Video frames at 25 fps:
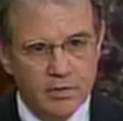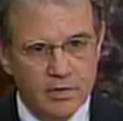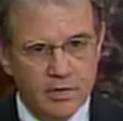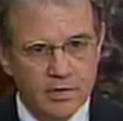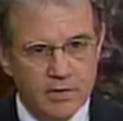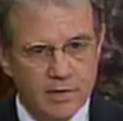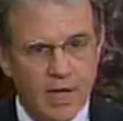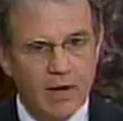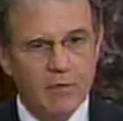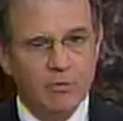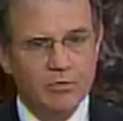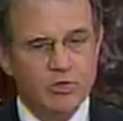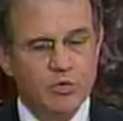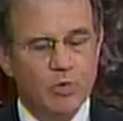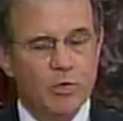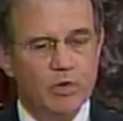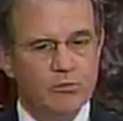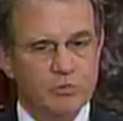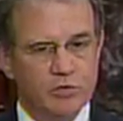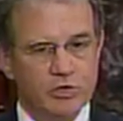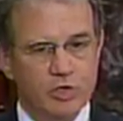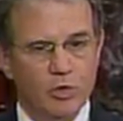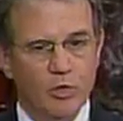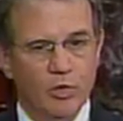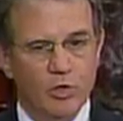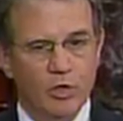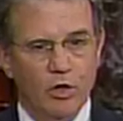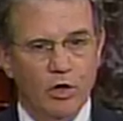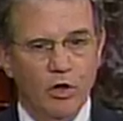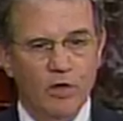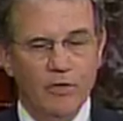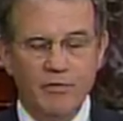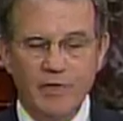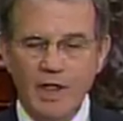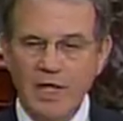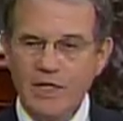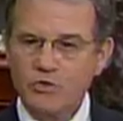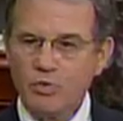That was what was going
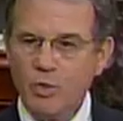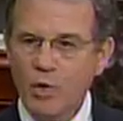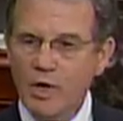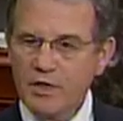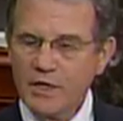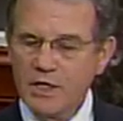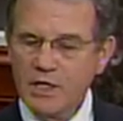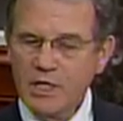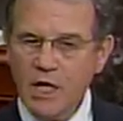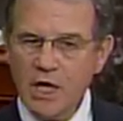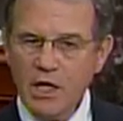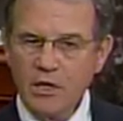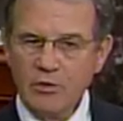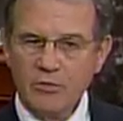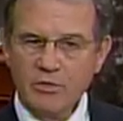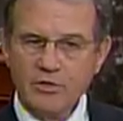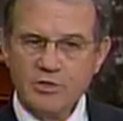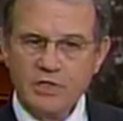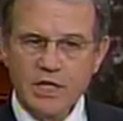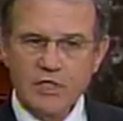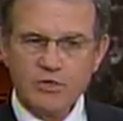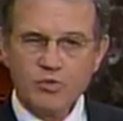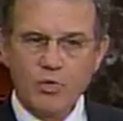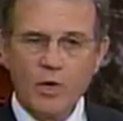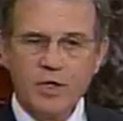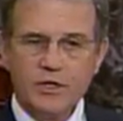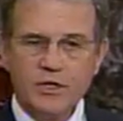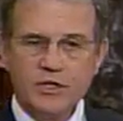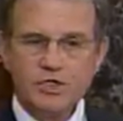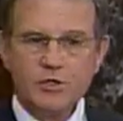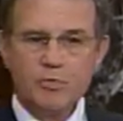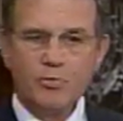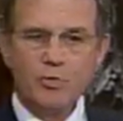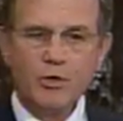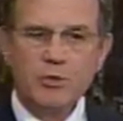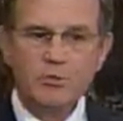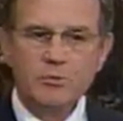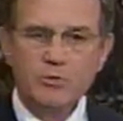on. That's why the Congress, that's why the
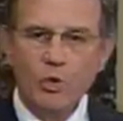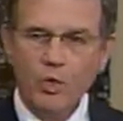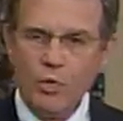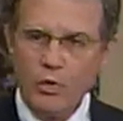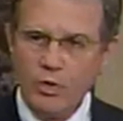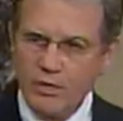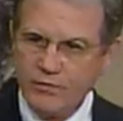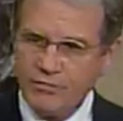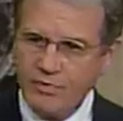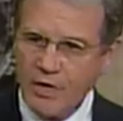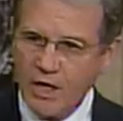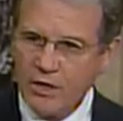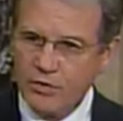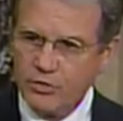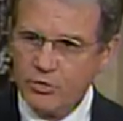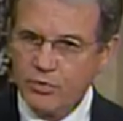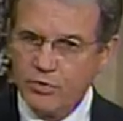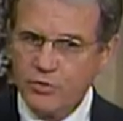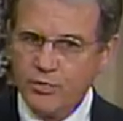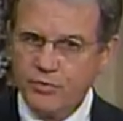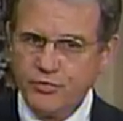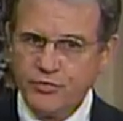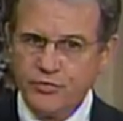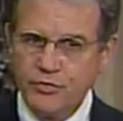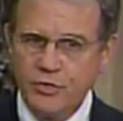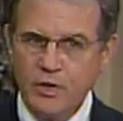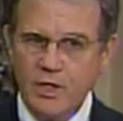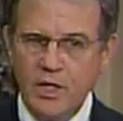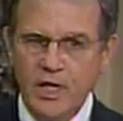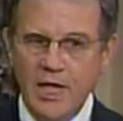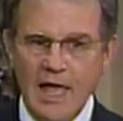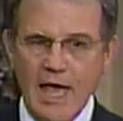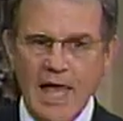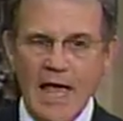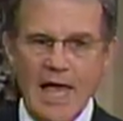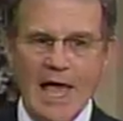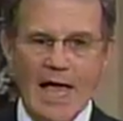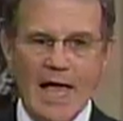Supreme Court of Honduras
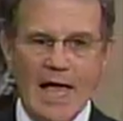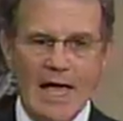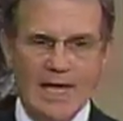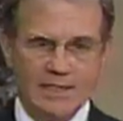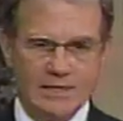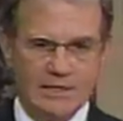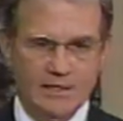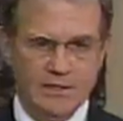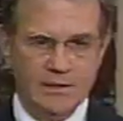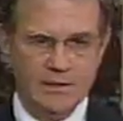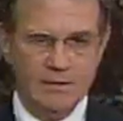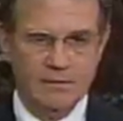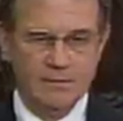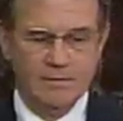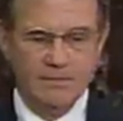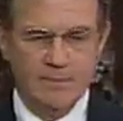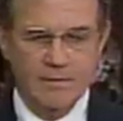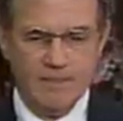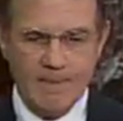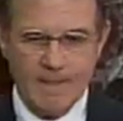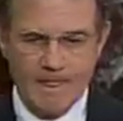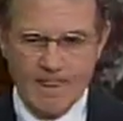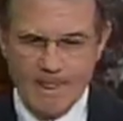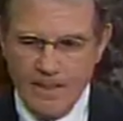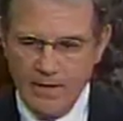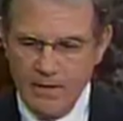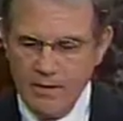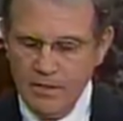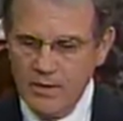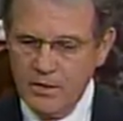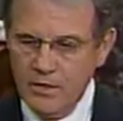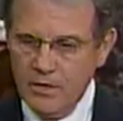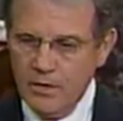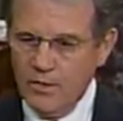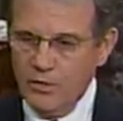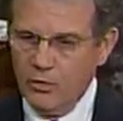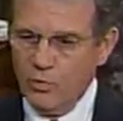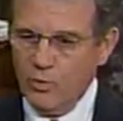acted.
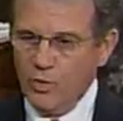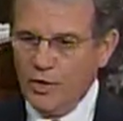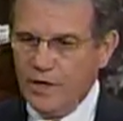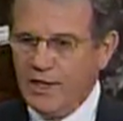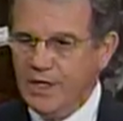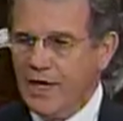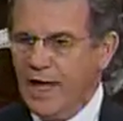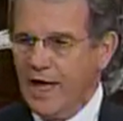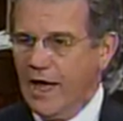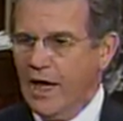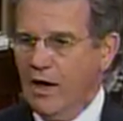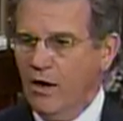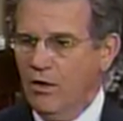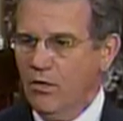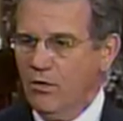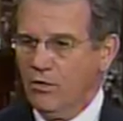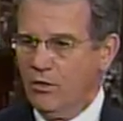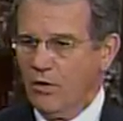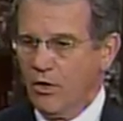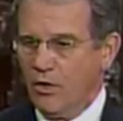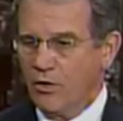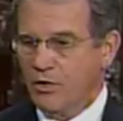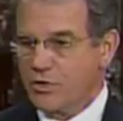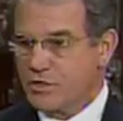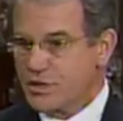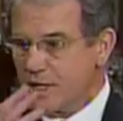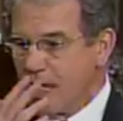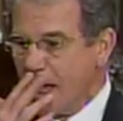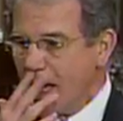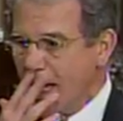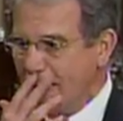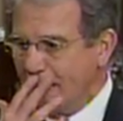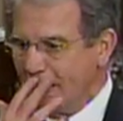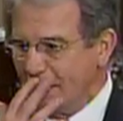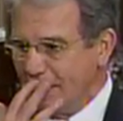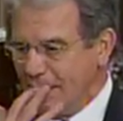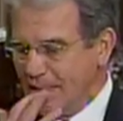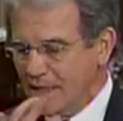We now are
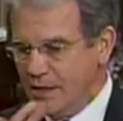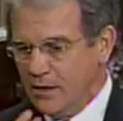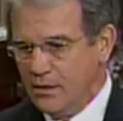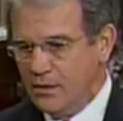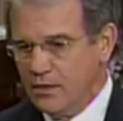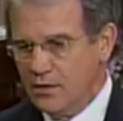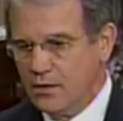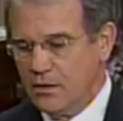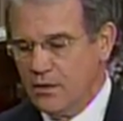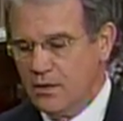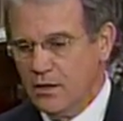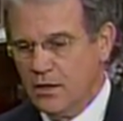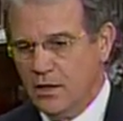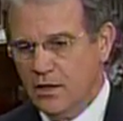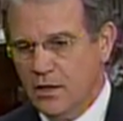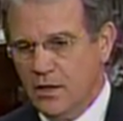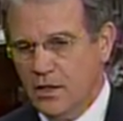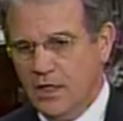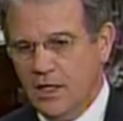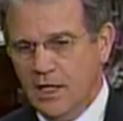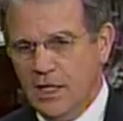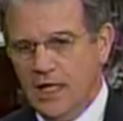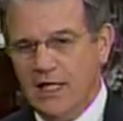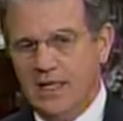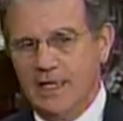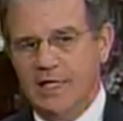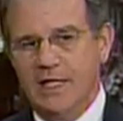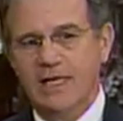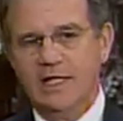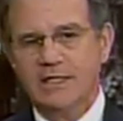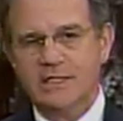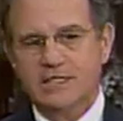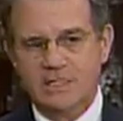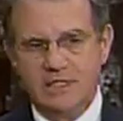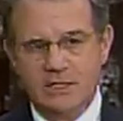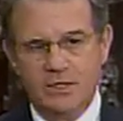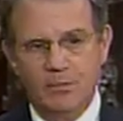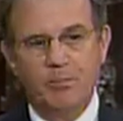siding
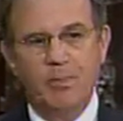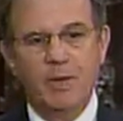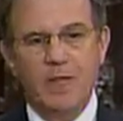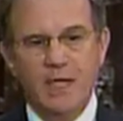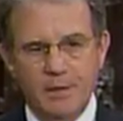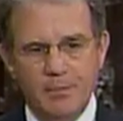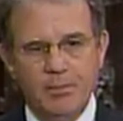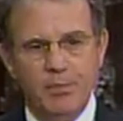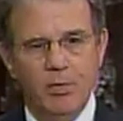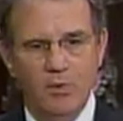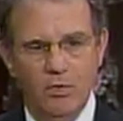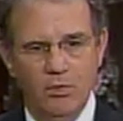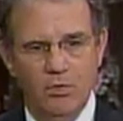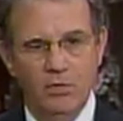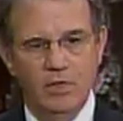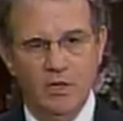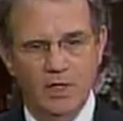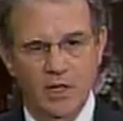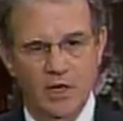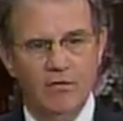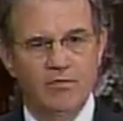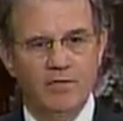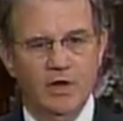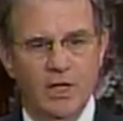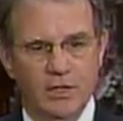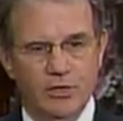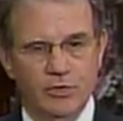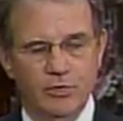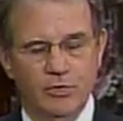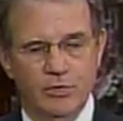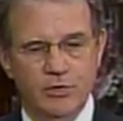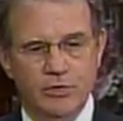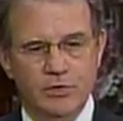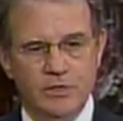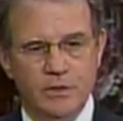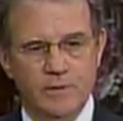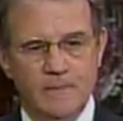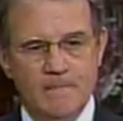against the people of
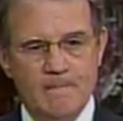Honduras.